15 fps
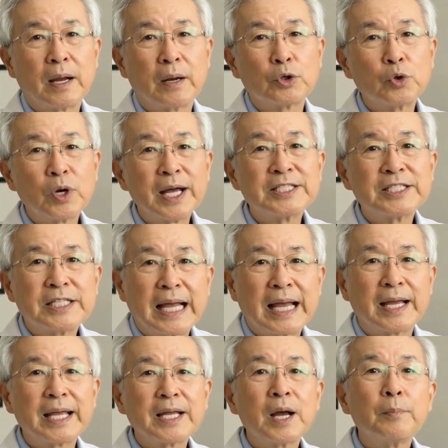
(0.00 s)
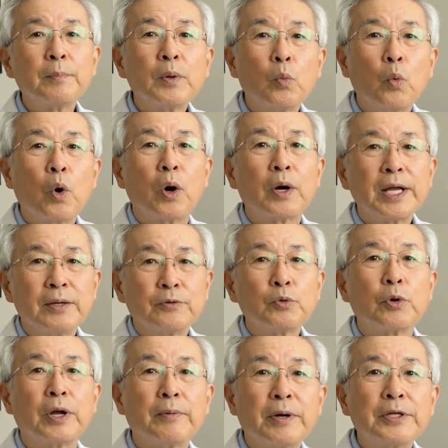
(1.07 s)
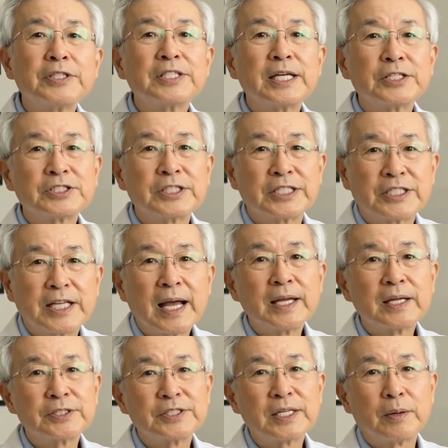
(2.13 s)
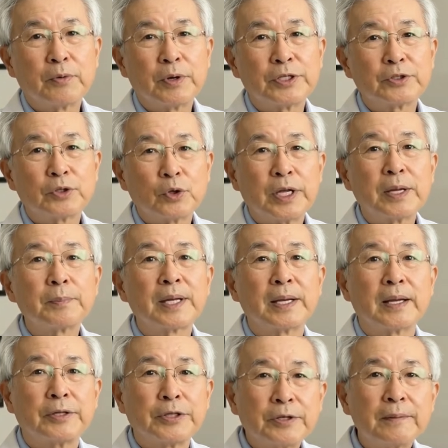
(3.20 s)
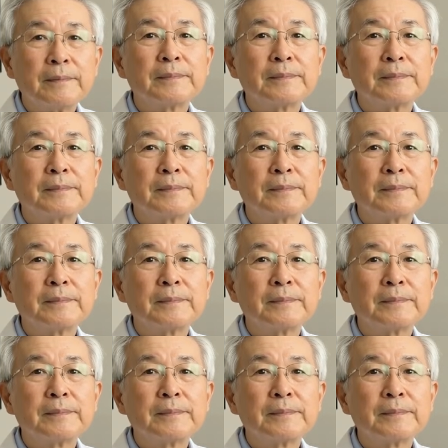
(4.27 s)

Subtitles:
try standing up and walking for even 60 seconds every 30 minutes.